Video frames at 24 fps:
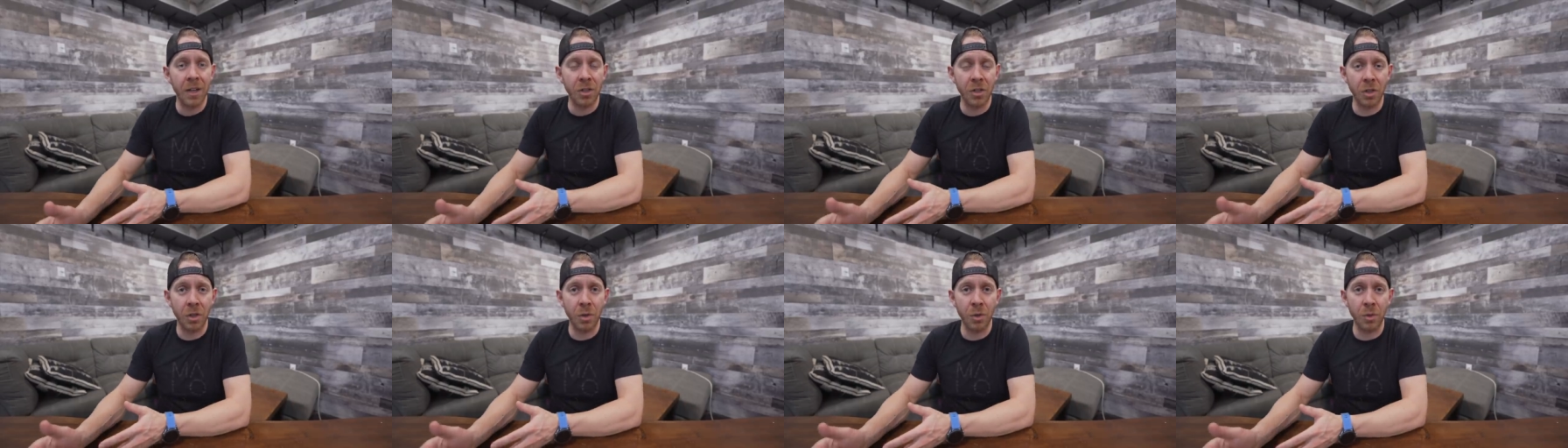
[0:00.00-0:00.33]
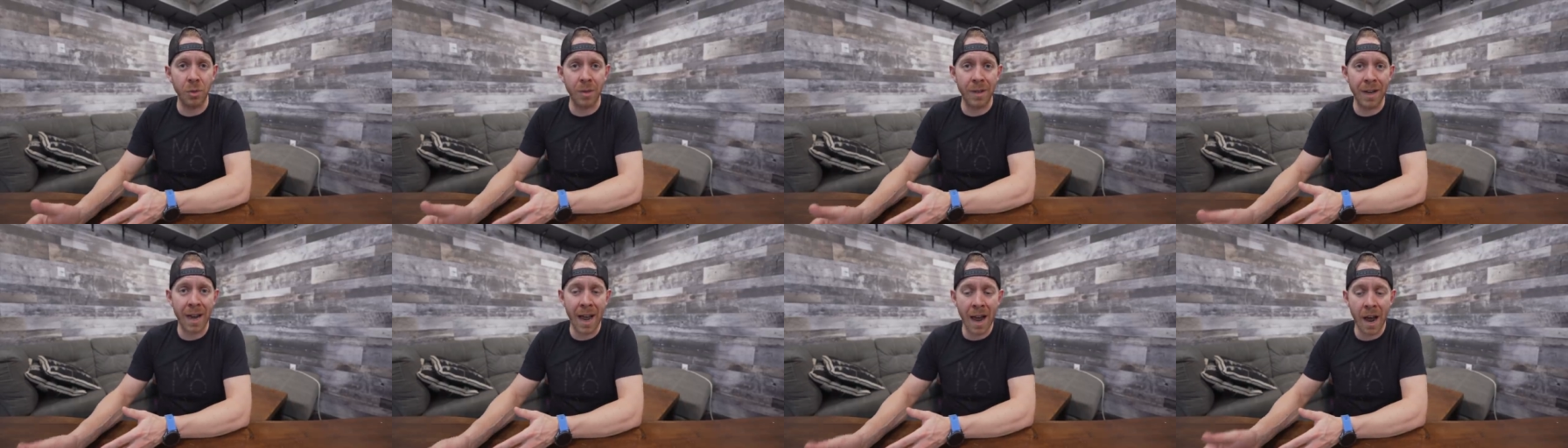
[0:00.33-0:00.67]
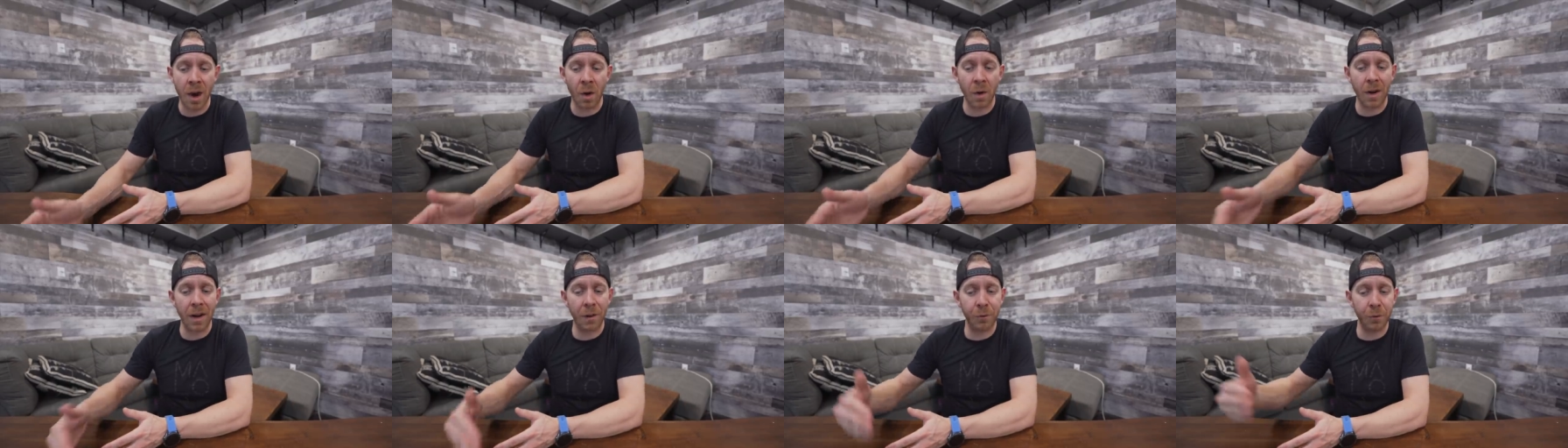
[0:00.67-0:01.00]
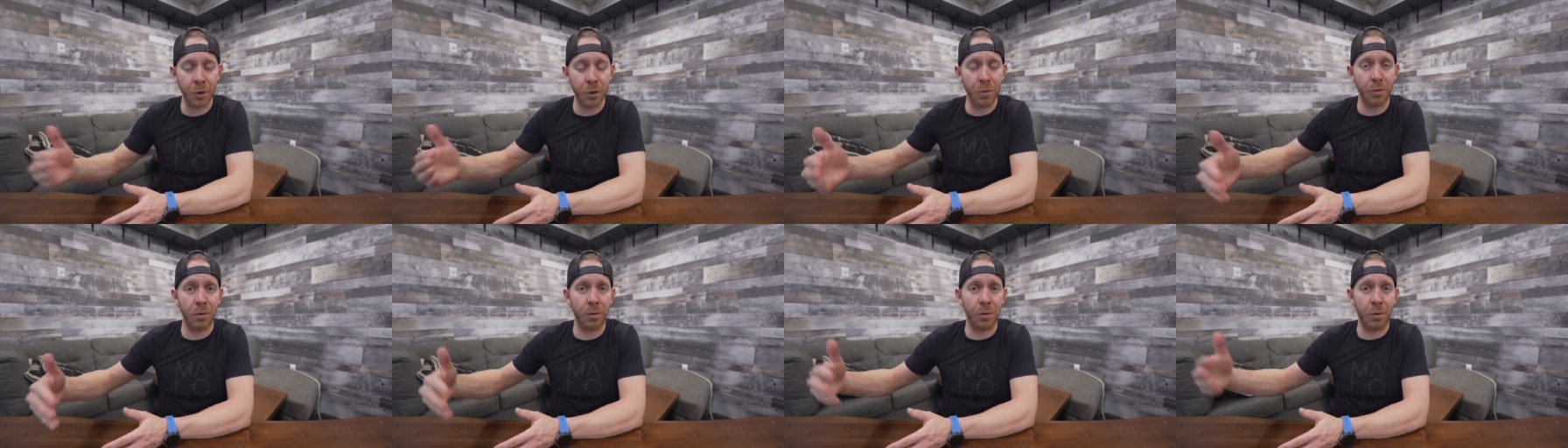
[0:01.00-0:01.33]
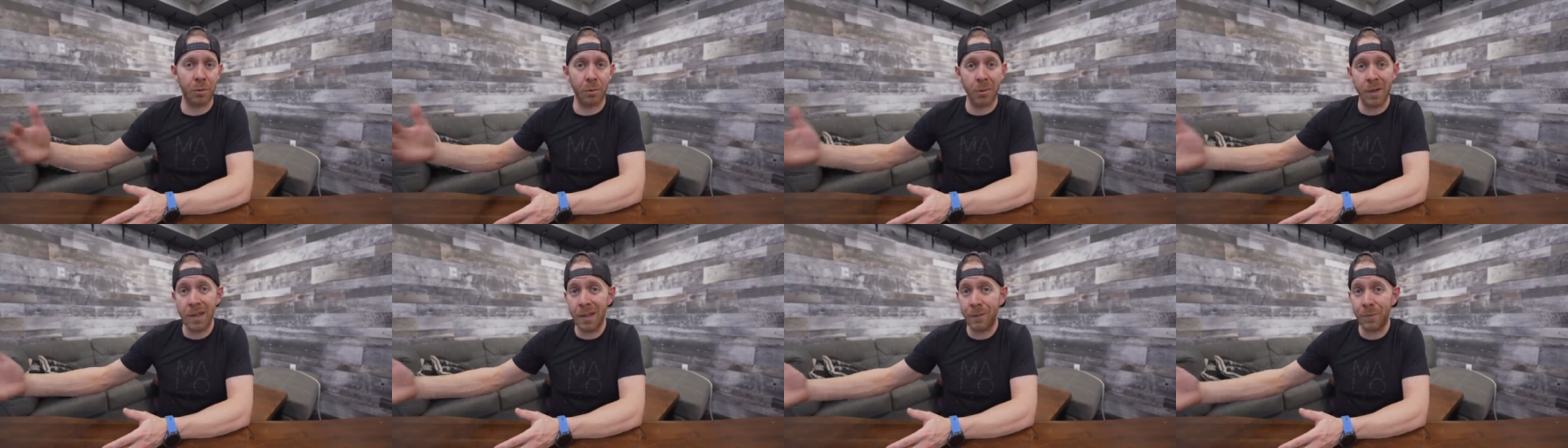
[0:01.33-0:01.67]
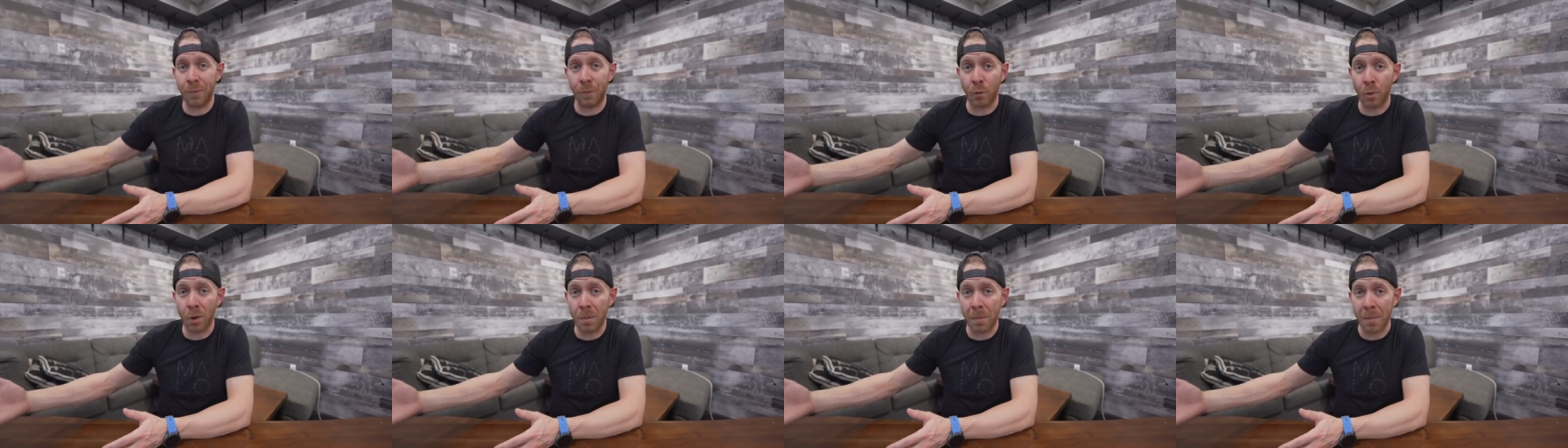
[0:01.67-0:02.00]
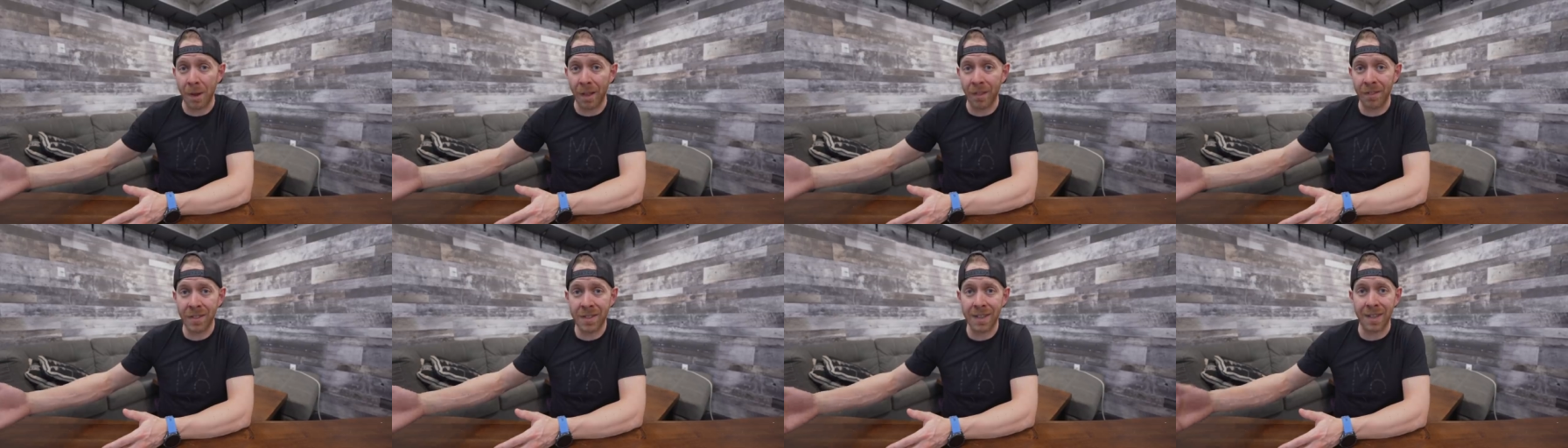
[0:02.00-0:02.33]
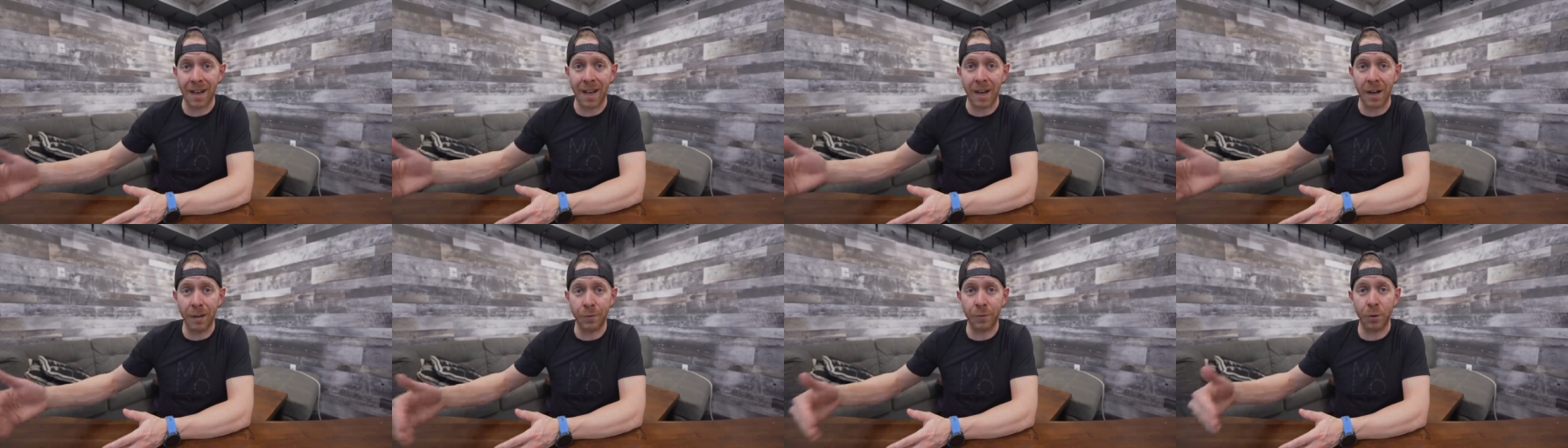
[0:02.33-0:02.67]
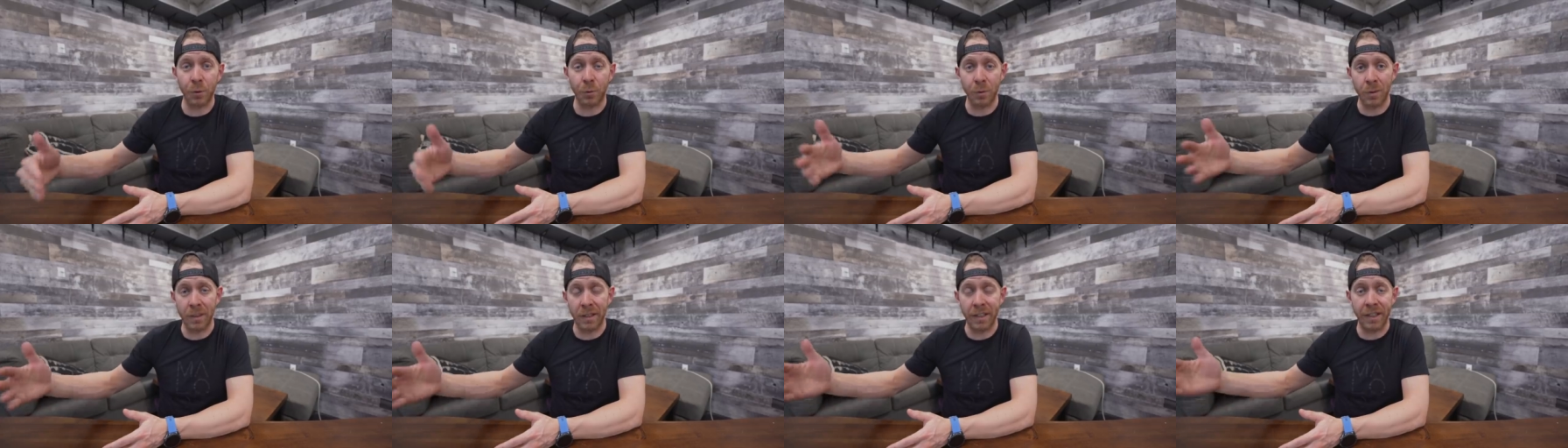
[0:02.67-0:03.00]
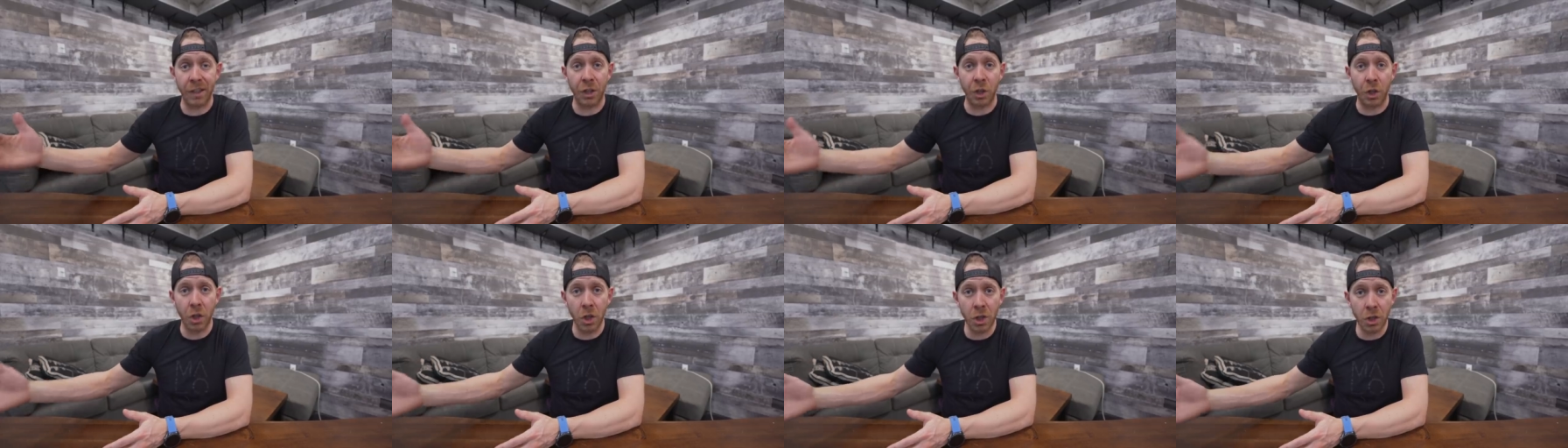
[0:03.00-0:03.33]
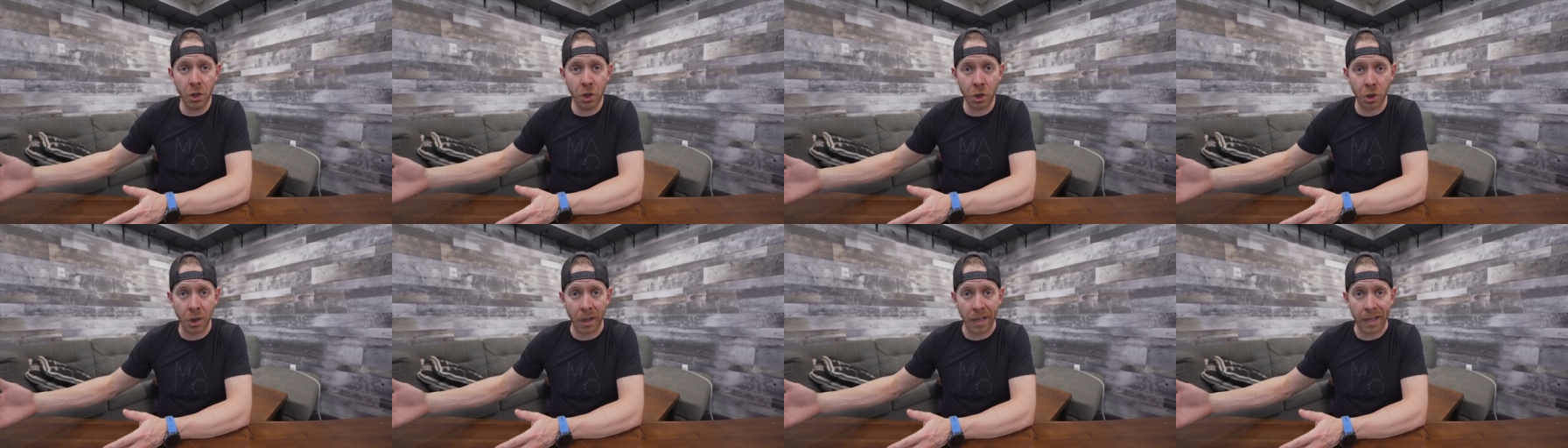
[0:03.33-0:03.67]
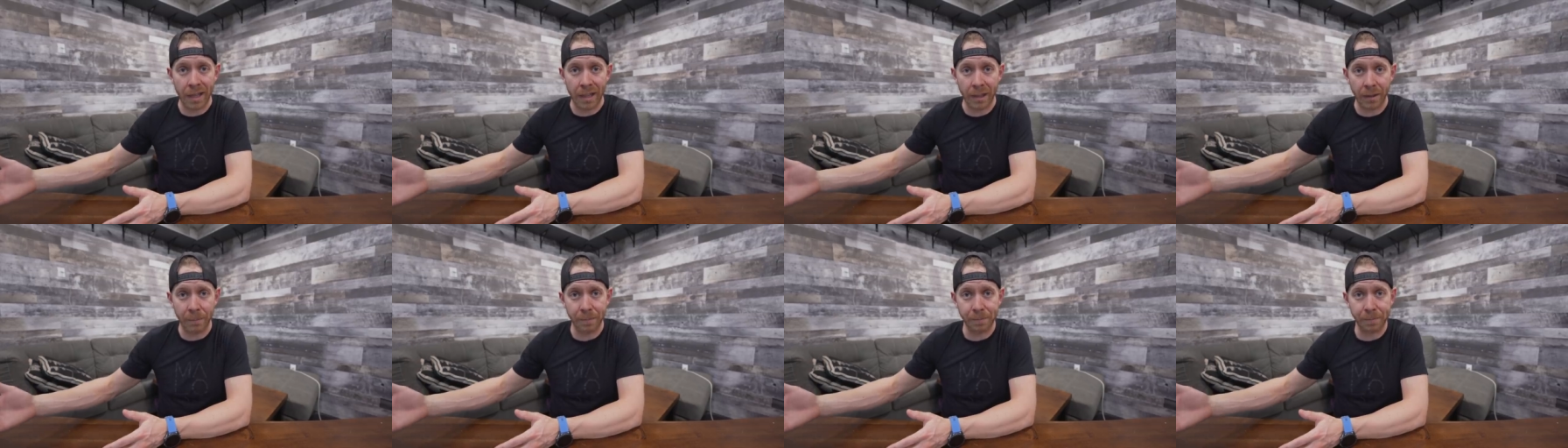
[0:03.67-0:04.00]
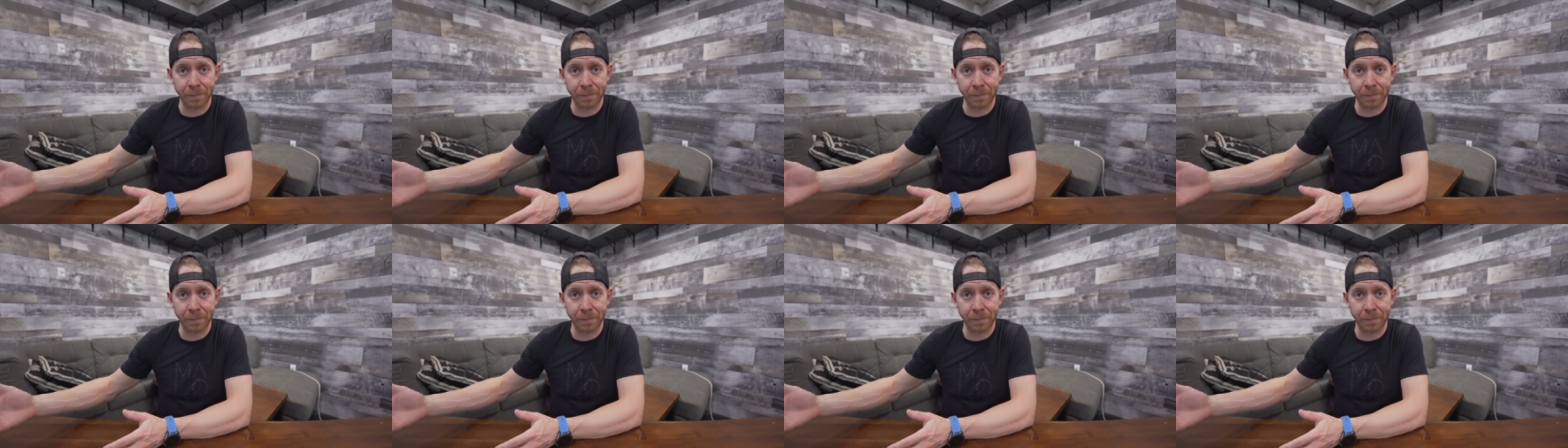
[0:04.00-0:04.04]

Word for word: to now after 3-4 months of really good training.